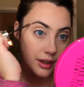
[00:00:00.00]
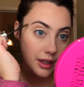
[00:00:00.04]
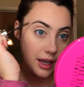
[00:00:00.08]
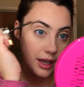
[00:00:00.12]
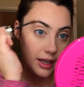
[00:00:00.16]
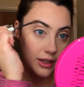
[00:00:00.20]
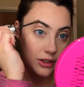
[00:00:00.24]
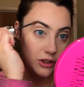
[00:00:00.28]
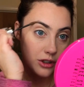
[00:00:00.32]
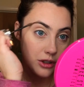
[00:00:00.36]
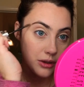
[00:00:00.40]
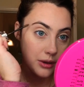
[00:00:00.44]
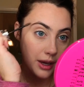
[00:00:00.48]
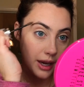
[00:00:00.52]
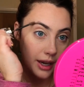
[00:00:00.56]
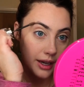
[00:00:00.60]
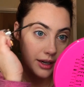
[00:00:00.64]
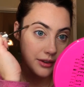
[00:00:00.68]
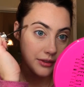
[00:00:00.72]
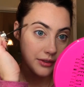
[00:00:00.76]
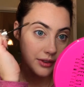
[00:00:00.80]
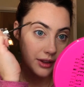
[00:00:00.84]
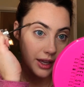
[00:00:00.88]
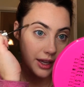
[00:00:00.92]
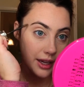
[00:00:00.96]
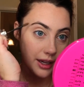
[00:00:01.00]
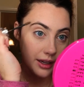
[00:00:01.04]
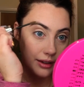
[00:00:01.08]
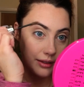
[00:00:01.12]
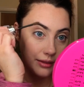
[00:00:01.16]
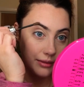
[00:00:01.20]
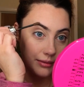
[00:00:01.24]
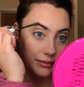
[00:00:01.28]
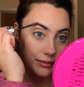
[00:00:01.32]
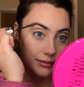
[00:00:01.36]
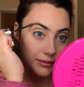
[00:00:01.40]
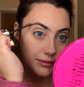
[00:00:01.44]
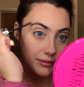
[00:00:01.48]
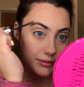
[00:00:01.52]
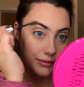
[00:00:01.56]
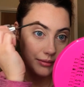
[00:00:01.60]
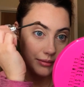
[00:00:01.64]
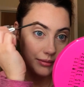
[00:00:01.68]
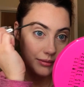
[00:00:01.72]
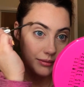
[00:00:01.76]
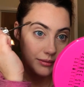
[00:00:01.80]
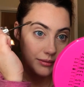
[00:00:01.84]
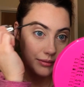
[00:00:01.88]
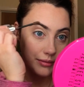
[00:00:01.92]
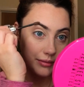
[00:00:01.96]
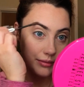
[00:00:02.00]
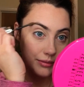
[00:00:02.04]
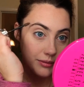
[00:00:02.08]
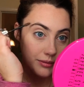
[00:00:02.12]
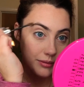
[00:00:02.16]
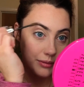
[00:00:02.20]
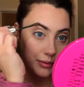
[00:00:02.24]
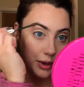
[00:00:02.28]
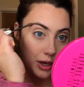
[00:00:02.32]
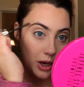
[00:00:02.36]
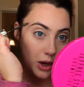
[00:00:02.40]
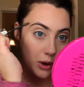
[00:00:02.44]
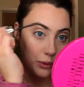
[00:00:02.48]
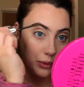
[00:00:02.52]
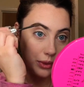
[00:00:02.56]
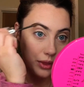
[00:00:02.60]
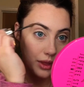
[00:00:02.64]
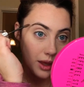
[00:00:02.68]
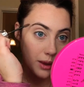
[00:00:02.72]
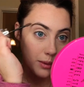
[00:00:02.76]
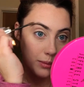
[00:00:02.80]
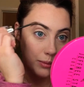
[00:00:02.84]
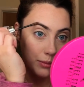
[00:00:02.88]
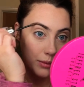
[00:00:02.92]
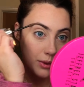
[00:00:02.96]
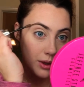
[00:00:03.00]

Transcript: to kind of like coat them,